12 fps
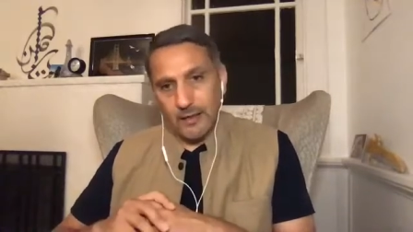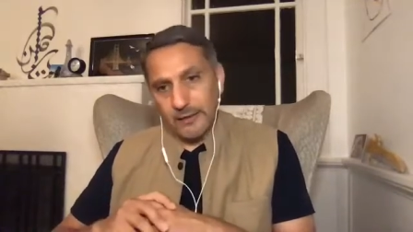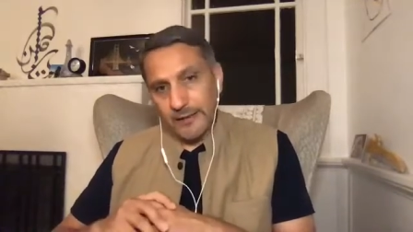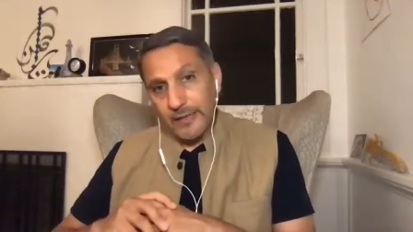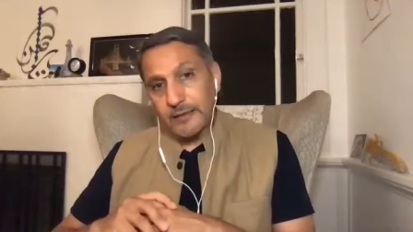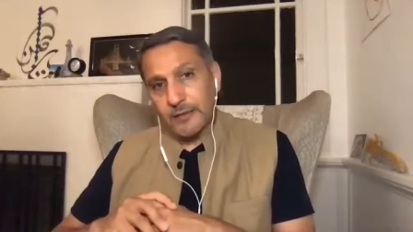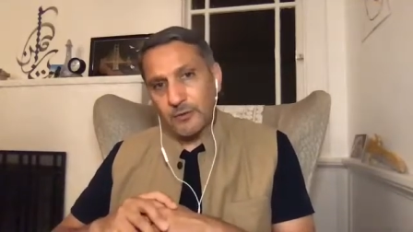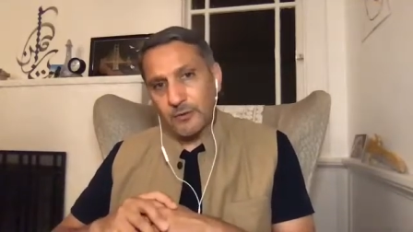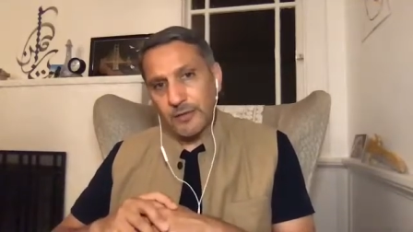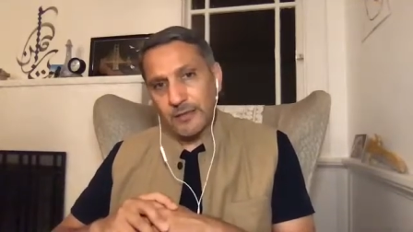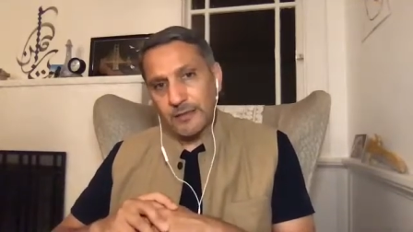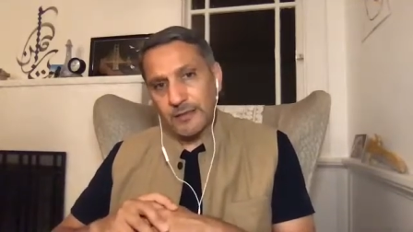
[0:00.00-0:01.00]
latent
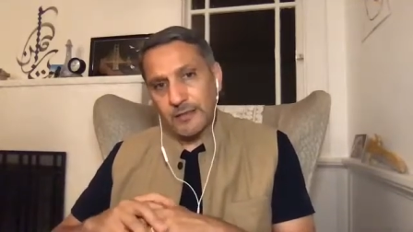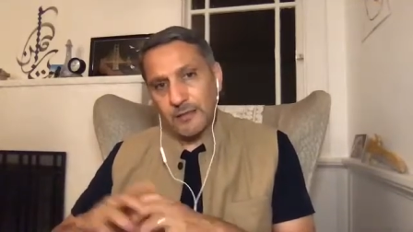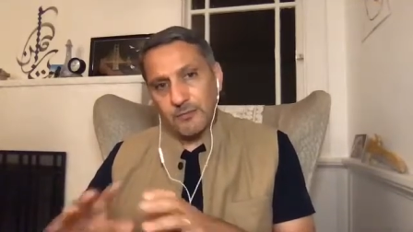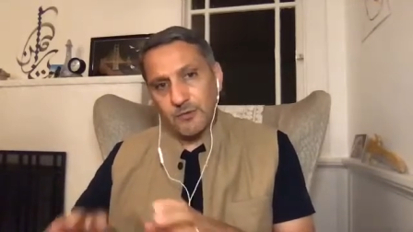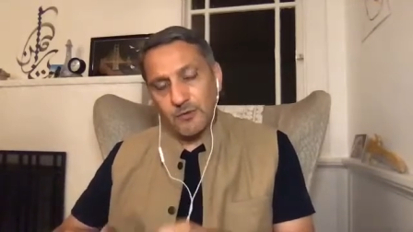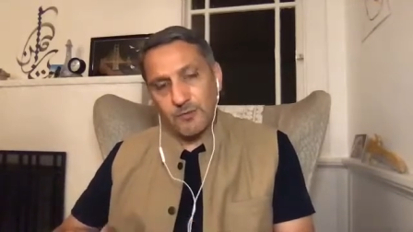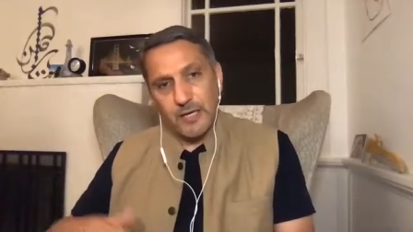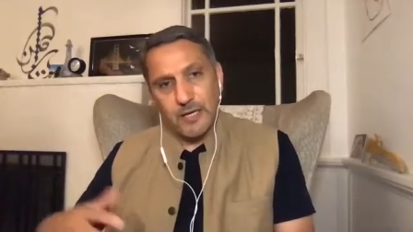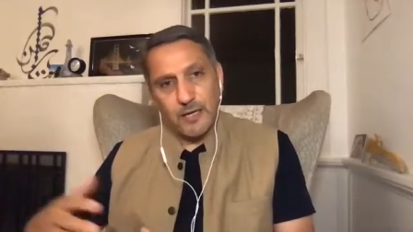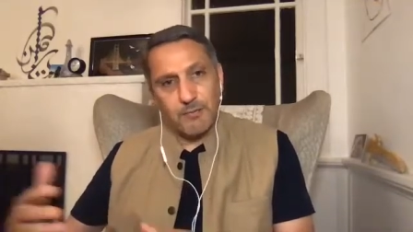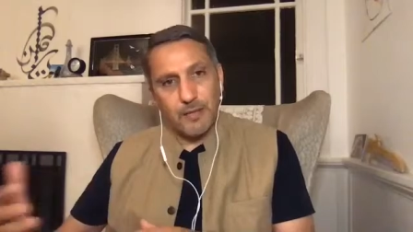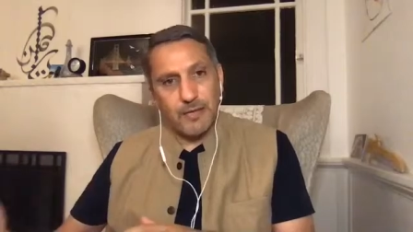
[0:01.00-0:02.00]
Orientalism to speak
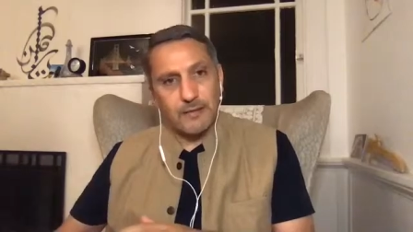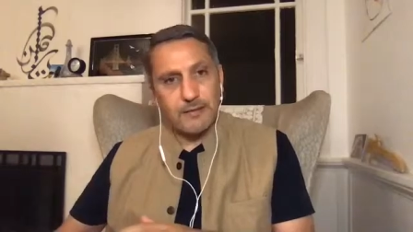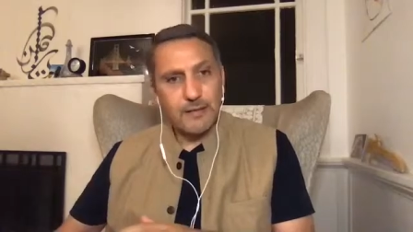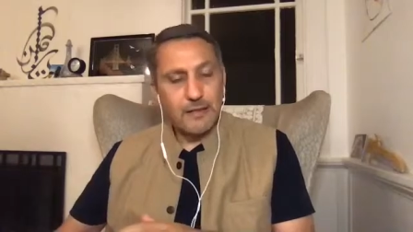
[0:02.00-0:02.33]
about